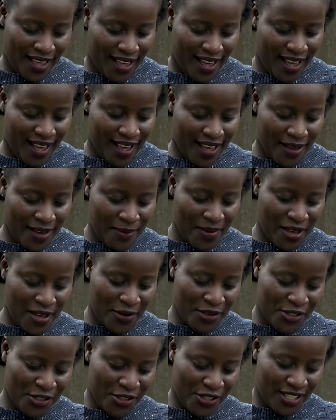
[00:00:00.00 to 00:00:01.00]
My
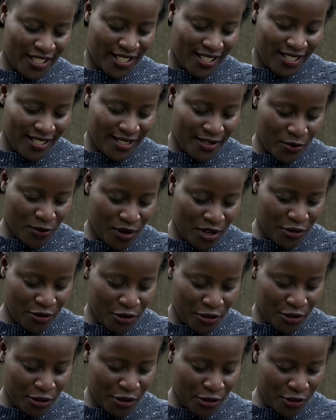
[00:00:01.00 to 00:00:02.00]
question is, what
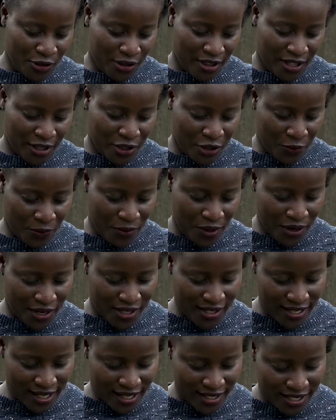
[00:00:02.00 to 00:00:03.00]
role do you think your
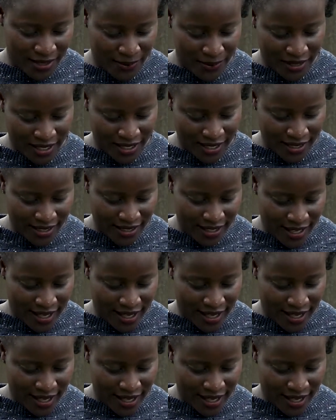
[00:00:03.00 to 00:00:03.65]
parents, siblings,